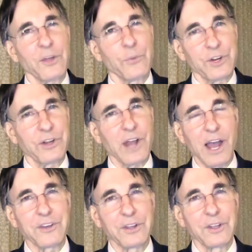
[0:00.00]
and where you're
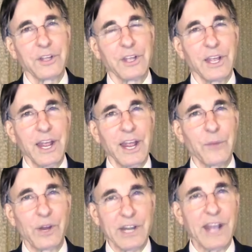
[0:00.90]
not
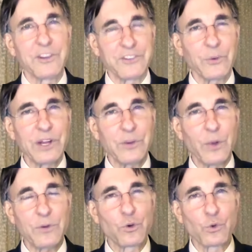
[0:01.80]
and what energy what
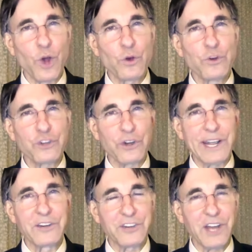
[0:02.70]
what grows your
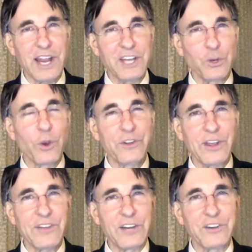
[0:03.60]
energy and you always
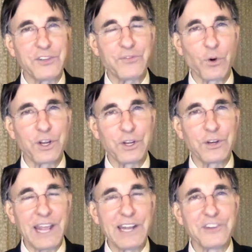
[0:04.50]
have energy for and
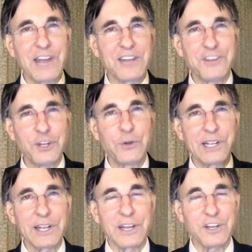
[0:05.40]
you're energized
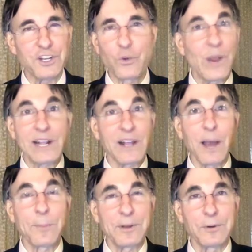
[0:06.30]
doing it and you can wake
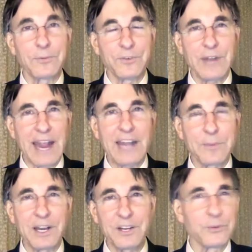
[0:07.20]
up and you're
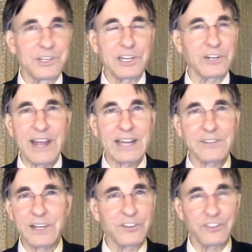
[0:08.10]
animated your reticular
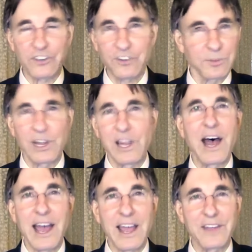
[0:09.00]
activating system is
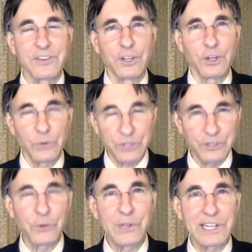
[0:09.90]
alive when you're
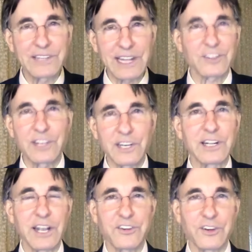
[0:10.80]
doing it that's an
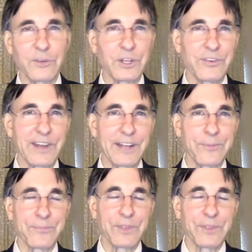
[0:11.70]
indication of what you value